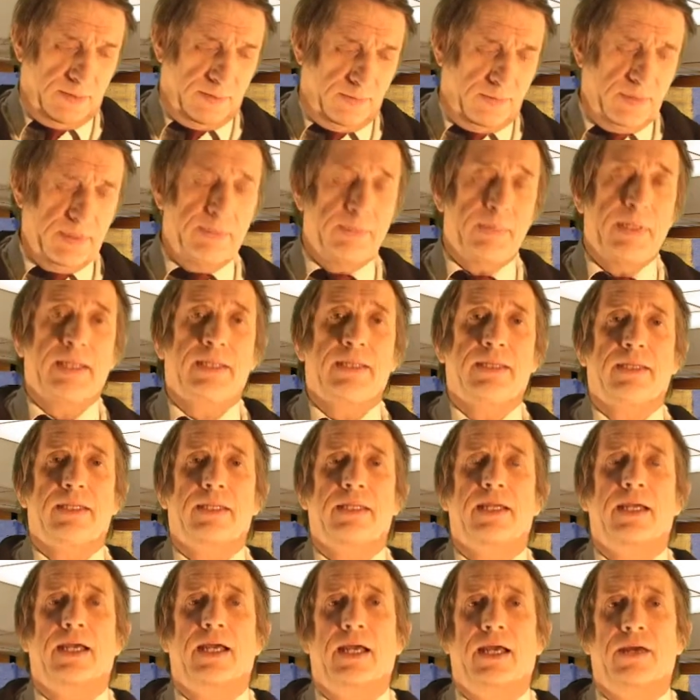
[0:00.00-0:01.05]
We met
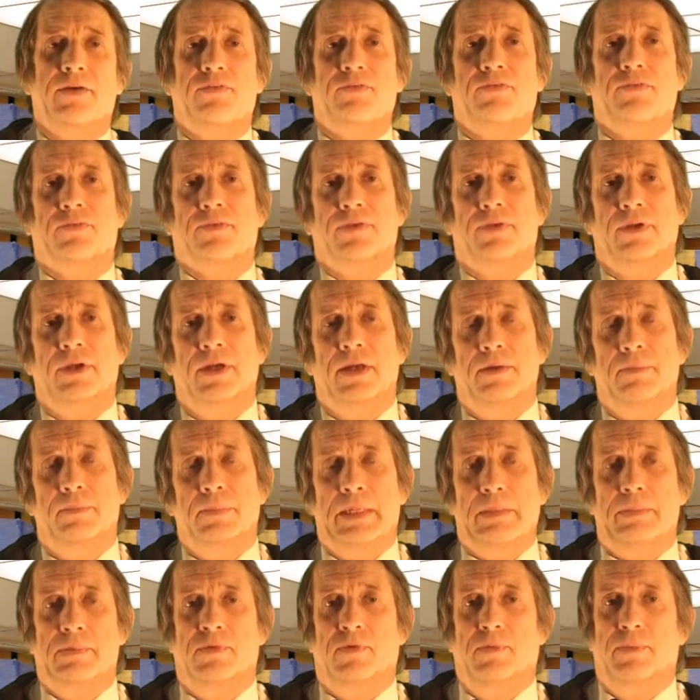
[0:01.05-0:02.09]

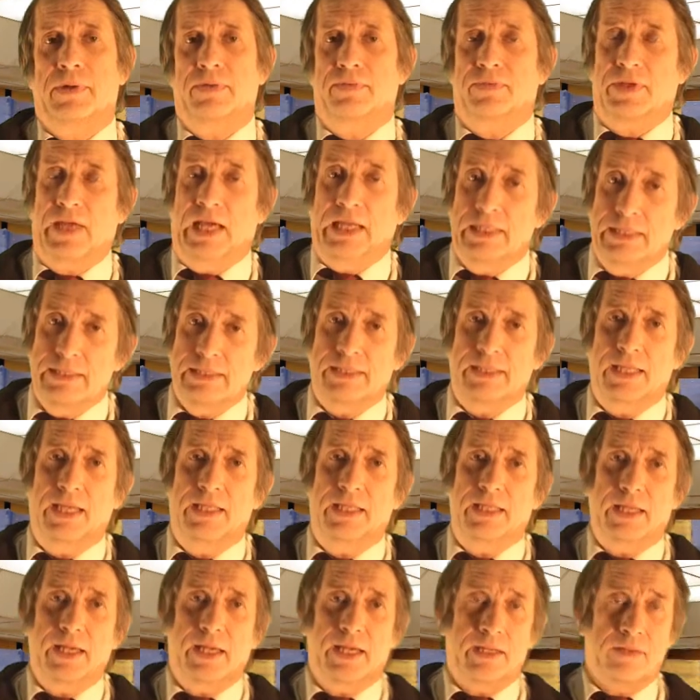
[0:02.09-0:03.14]
people from
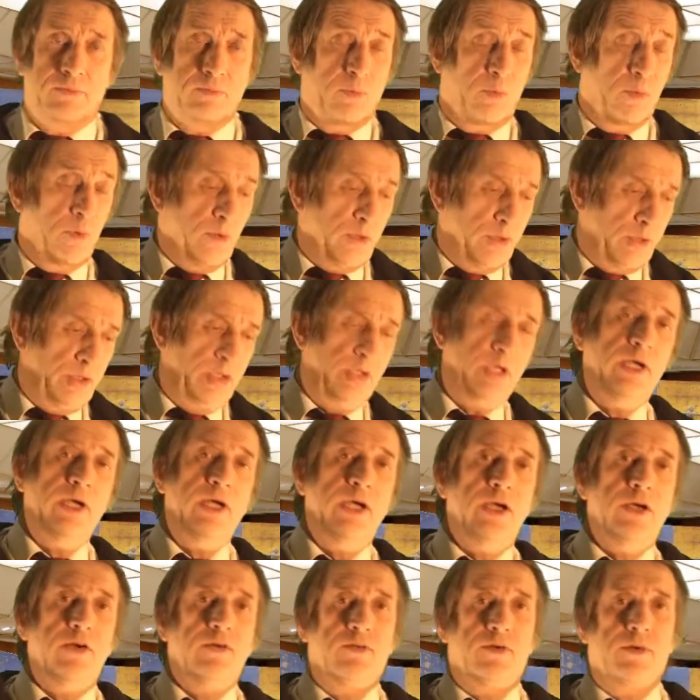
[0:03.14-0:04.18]
Afghanistan that had walked
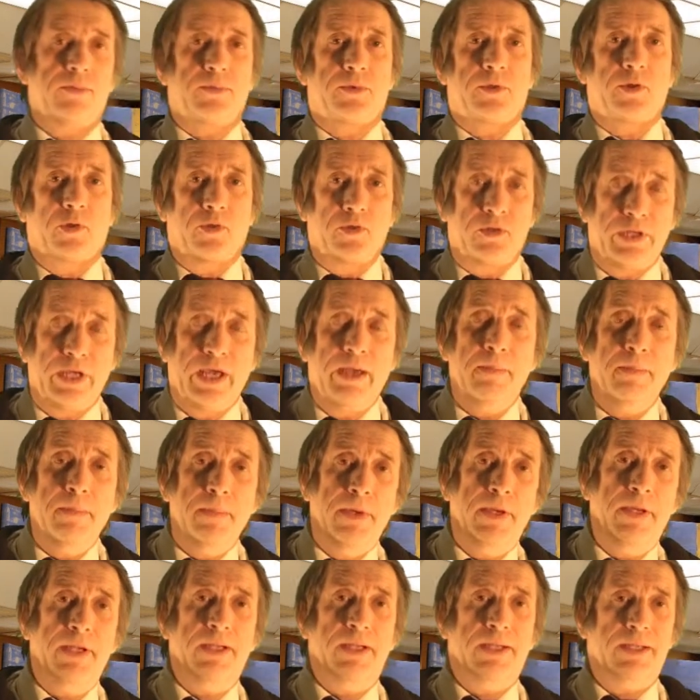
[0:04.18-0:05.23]
from
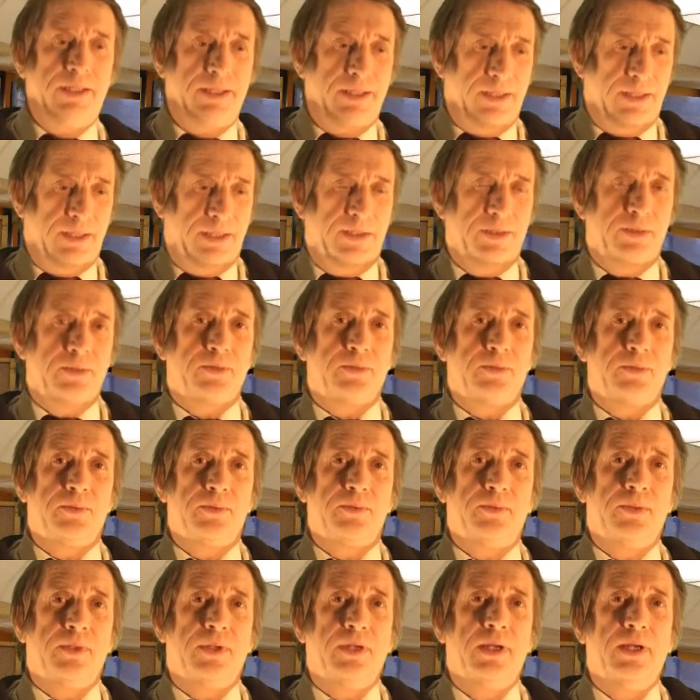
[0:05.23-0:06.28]
Trondheim
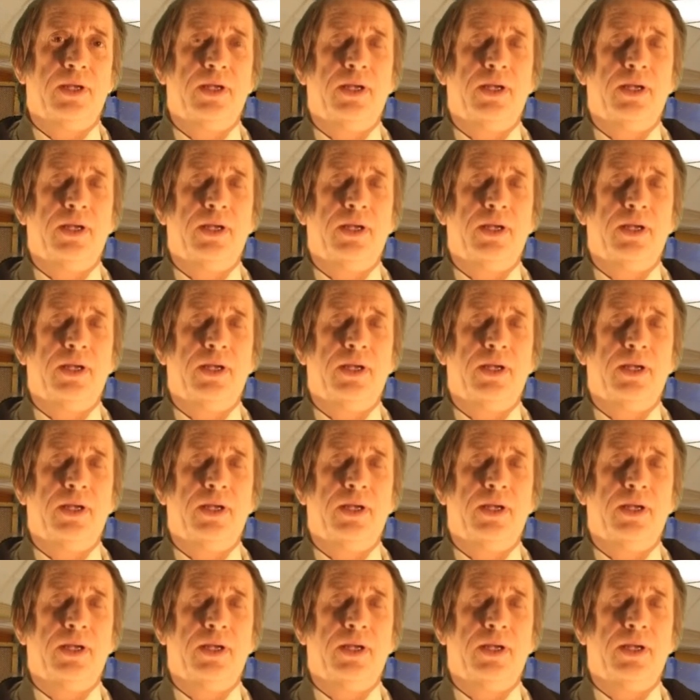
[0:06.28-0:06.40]
to